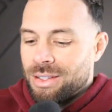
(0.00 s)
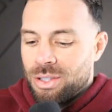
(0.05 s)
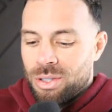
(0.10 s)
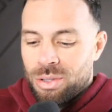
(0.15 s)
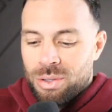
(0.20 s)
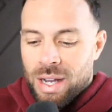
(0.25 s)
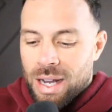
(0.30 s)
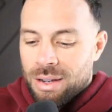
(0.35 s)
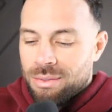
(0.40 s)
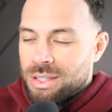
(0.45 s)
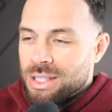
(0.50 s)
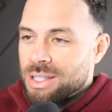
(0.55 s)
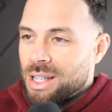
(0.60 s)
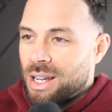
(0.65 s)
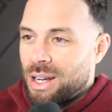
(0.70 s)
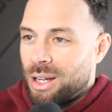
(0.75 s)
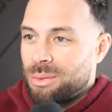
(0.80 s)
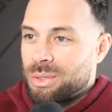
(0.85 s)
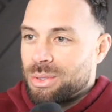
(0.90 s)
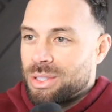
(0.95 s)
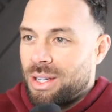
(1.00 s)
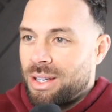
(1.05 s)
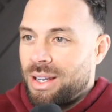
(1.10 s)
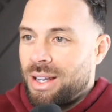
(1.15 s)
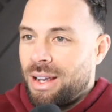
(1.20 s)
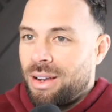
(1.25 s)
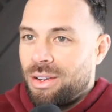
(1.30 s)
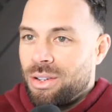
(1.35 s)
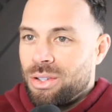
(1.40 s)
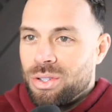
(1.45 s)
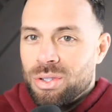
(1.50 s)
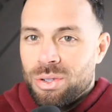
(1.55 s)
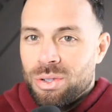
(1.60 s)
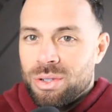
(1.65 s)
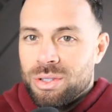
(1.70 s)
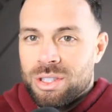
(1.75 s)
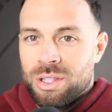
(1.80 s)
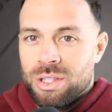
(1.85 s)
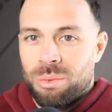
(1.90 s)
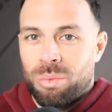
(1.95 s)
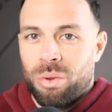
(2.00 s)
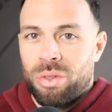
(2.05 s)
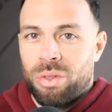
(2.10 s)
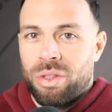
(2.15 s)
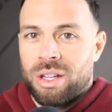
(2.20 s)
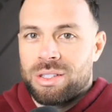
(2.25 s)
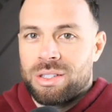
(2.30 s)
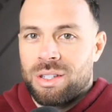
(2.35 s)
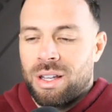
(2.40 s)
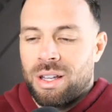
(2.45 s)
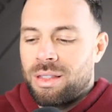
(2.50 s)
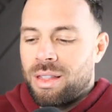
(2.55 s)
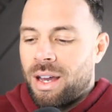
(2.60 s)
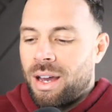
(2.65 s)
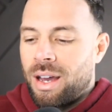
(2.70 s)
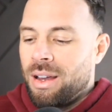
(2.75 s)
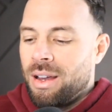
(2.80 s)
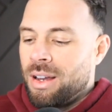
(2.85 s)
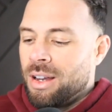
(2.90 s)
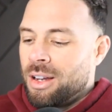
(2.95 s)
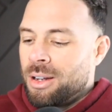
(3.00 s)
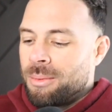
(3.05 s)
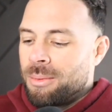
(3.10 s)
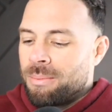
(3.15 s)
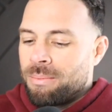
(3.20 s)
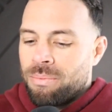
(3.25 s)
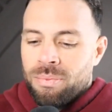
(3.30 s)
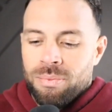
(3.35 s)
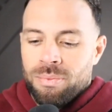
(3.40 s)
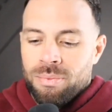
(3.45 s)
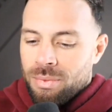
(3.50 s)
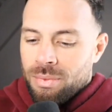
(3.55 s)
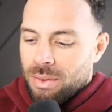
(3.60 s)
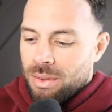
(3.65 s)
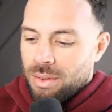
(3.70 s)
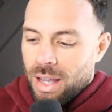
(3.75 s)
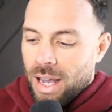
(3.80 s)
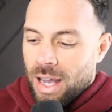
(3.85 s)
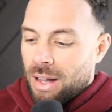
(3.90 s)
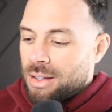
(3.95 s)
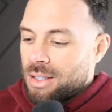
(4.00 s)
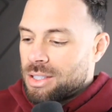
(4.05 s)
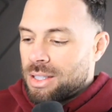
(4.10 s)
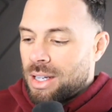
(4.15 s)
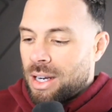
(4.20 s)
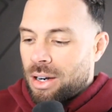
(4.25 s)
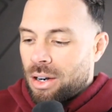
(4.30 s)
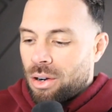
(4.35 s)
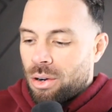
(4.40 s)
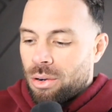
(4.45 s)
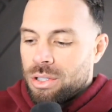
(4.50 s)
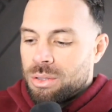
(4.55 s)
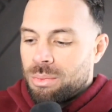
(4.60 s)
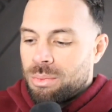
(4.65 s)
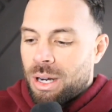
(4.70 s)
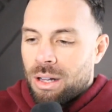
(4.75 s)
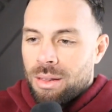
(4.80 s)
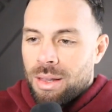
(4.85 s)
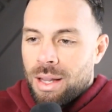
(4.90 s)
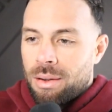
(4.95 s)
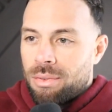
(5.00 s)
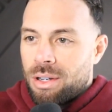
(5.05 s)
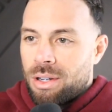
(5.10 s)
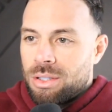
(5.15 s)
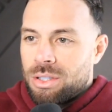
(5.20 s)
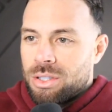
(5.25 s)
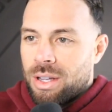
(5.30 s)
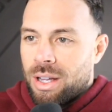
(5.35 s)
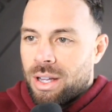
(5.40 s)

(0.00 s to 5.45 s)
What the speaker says: Do you have a setup Sunday? Are you doing simple things like that? Alex and I are always about leverage.